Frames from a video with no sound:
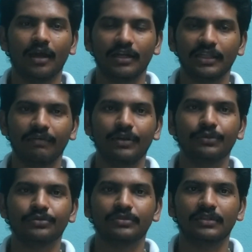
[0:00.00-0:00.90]
and they will
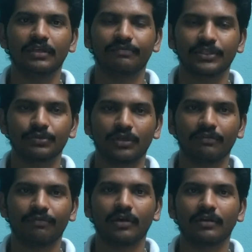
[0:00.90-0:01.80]
use the
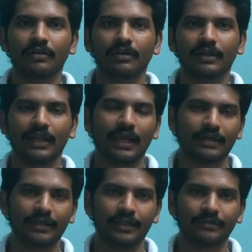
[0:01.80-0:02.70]
freshwater for
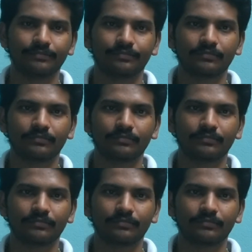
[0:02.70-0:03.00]
tank cleaning.